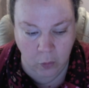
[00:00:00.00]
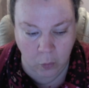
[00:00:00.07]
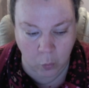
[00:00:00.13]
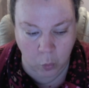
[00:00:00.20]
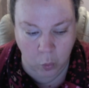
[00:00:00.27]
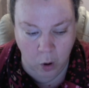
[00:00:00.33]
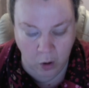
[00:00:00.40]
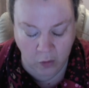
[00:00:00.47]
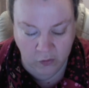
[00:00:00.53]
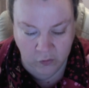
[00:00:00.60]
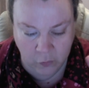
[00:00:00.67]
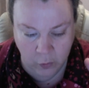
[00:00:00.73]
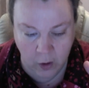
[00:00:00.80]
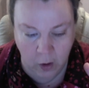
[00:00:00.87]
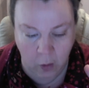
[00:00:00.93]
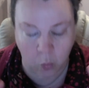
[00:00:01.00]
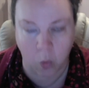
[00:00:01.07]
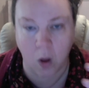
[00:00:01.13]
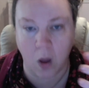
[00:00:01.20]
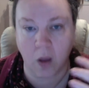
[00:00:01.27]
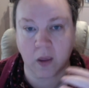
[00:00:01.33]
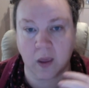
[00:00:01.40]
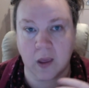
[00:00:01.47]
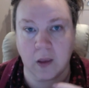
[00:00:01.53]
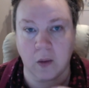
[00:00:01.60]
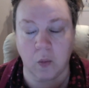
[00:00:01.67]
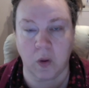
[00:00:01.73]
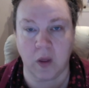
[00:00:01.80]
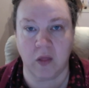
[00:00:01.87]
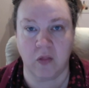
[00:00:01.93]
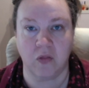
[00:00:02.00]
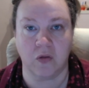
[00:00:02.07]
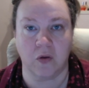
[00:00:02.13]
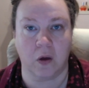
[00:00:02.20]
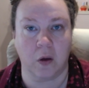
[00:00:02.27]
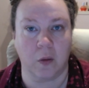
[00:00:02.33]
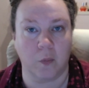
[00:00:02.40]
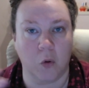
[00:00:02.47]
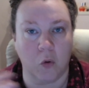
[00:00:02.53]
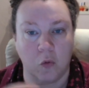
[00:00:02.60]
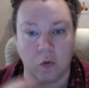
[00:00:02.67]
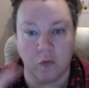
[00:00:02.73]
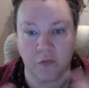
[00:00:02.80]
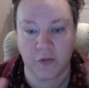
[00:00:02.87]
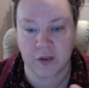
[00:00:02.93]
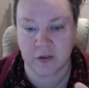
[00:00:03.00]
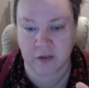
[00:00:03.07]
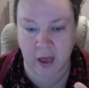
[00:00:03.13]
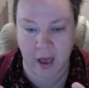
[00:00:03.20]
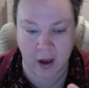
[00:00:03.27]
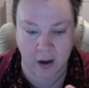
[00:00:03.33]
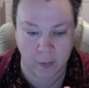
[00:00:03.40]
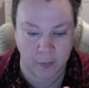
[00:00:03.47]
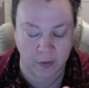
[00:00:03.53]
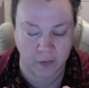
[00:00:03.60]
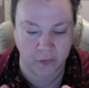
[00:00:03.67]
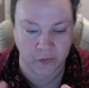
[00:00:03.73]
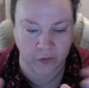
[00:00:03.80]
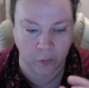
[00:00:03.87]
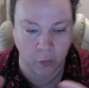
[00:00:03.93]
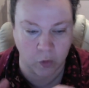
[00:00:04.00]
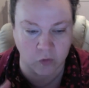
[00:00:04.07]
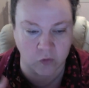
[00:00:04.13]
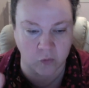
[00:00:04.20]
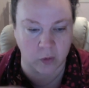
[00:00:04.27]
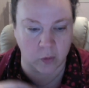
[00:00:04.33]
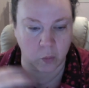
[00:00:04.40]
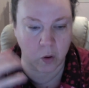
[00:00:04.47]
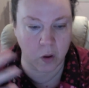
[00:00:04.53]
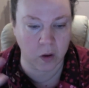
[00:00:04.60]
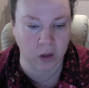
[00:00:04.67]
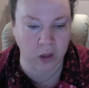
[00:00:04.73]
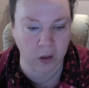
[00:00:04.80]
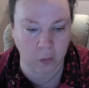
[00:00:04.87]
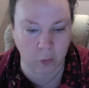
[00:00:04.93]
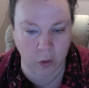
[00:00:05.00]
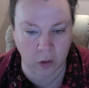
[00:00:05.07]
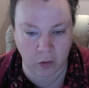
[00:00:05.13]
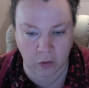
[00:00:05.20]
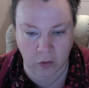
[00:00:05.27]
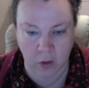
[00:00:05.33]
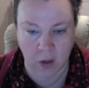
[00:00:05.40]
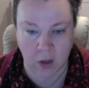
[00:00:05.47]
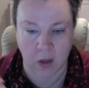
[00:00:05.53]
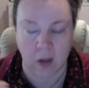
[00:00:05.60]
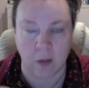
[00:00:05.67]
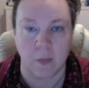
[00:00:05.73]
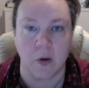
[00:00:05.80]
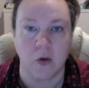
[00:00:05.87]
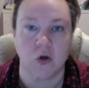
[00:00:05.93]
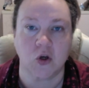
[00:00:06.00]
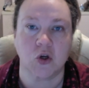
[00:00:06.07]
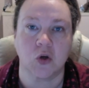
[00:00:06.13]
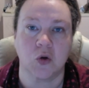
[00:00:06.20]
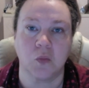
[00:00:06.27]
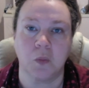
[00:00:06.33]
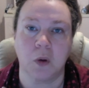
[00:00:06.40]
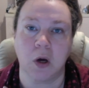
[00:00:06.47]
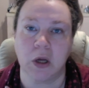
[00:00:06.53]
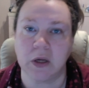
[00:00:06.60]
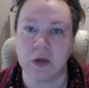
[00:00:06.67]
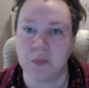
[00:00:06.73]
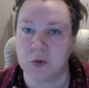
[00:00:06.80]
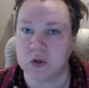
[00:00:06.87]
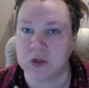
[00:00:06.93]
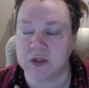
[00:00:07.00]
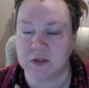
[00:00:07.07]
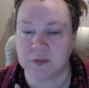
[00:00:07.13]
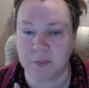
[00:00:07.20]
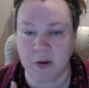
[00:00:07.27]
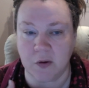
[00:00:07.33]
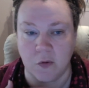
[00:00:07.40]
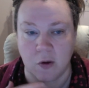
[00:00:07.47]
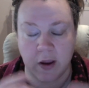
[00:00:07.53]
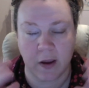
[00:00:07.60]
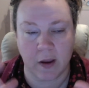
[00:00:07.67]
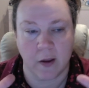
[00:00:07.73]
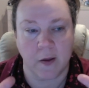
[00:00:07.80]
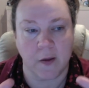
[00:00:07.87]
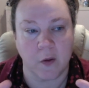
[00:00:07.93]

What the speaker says: whilst we are working with all of these elements, and whilst we're working with emotion, mind, body, spirit,